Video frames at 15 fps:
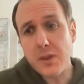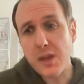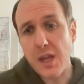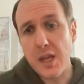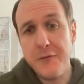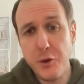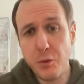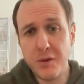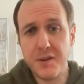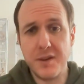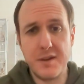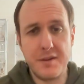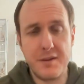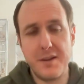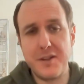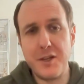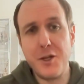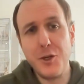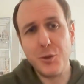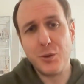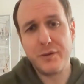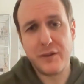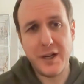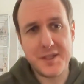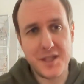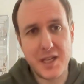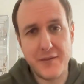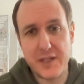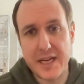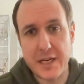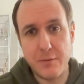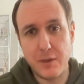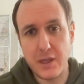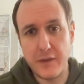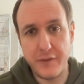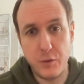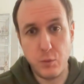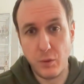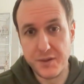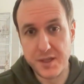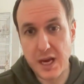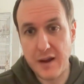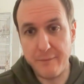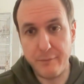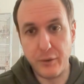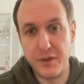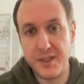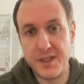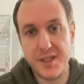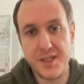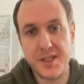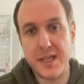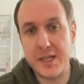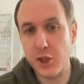If you want the usual advice I give to anyone, if you want to have bonding success,